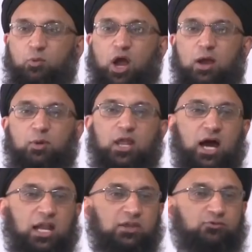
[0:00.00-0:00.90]
when Muhammad
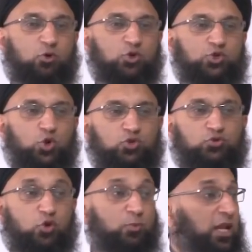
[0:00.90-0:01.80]
Ali fought
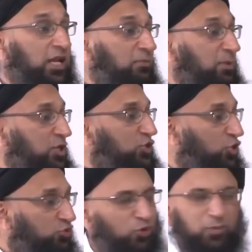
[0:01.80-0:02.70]
George Foreman and he beat
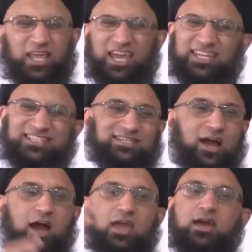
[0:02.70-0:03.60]
George Foreman. That
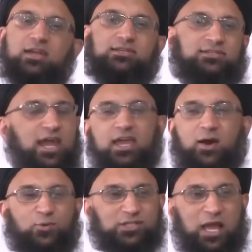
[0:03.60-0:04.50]
entire
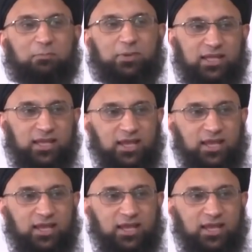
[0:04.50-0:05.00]
day I was happy.